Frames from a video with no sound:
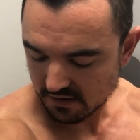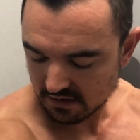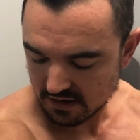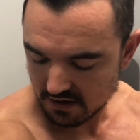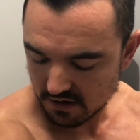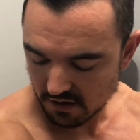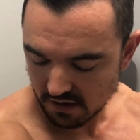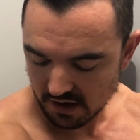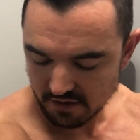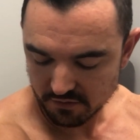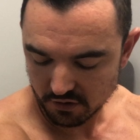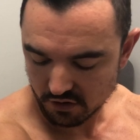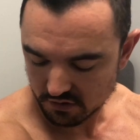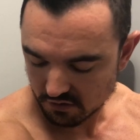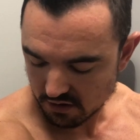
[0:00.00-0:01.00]
Here I have
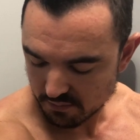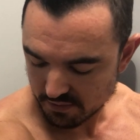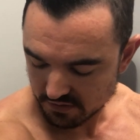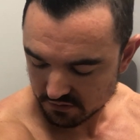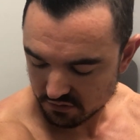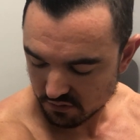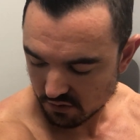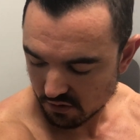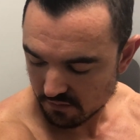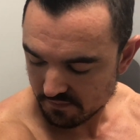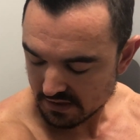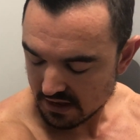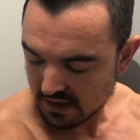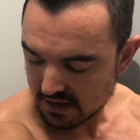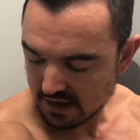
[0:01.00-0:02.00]
a good grip on the
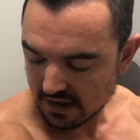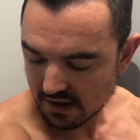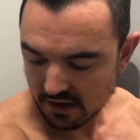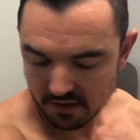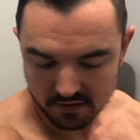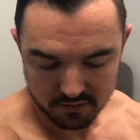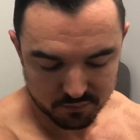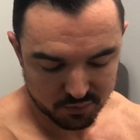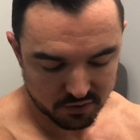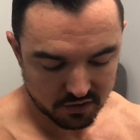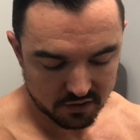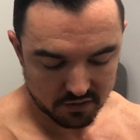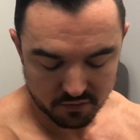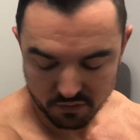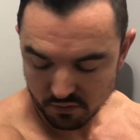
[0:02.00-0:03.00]
tool and a pretty
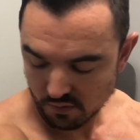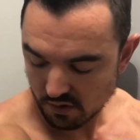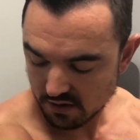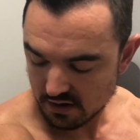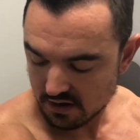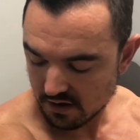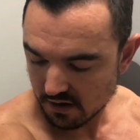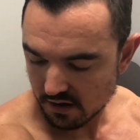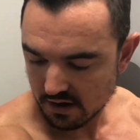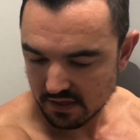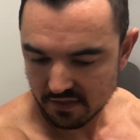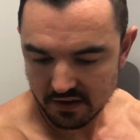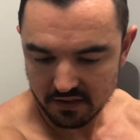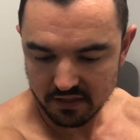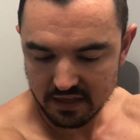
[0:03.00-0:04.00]
good authority here,
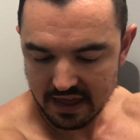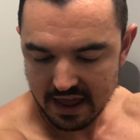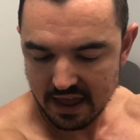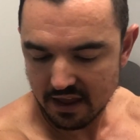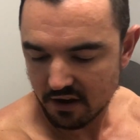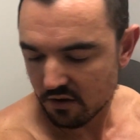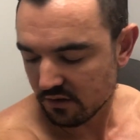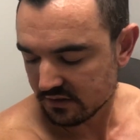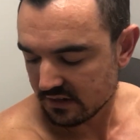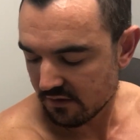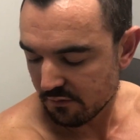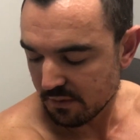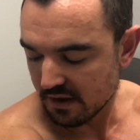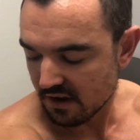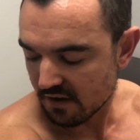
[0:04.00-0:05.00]
and then the angle is
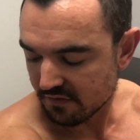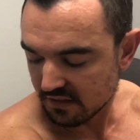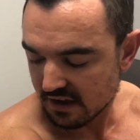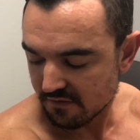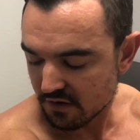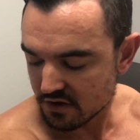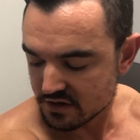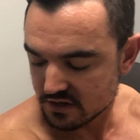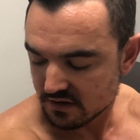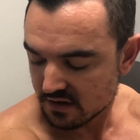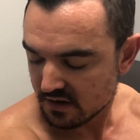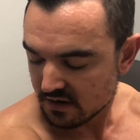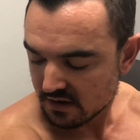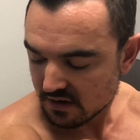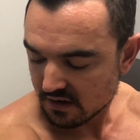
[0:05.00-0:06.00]
giving me enough leverage
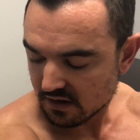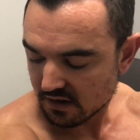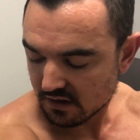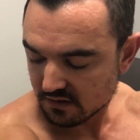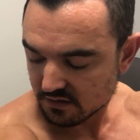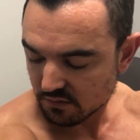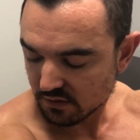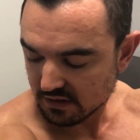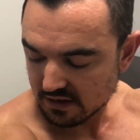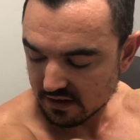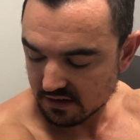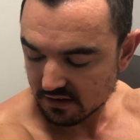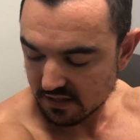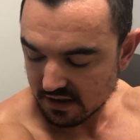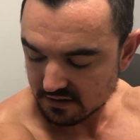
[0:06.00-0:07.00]
to really get
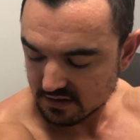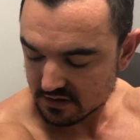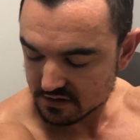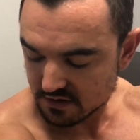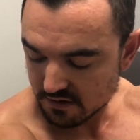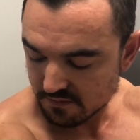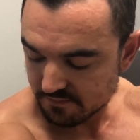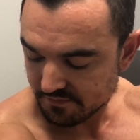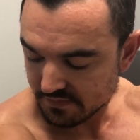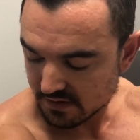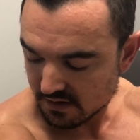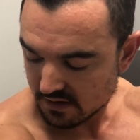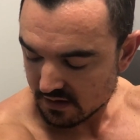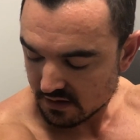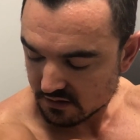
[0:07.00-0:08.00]
into that tissue.
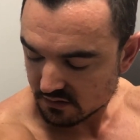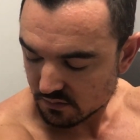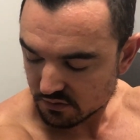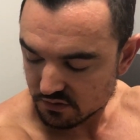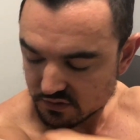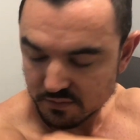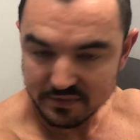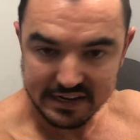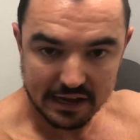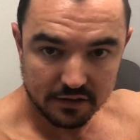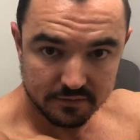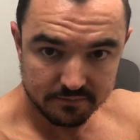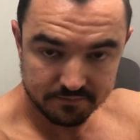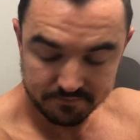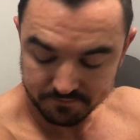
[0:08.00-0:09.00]
So we'll do some
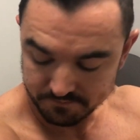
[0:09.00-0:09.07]
delt.